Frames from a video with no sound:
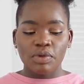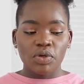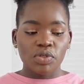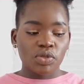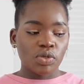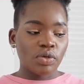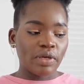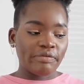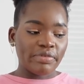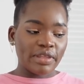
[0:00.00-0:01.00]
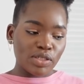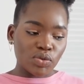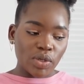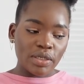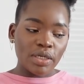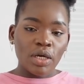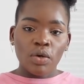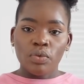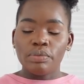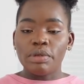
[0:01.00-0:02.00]
because you don't know if this one
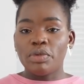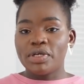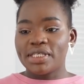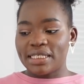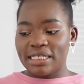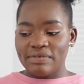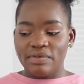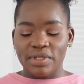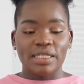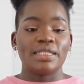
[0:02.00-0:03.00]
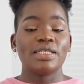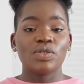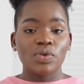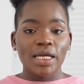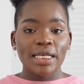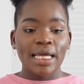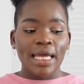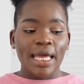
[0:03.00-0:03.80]
will be more successful than this one,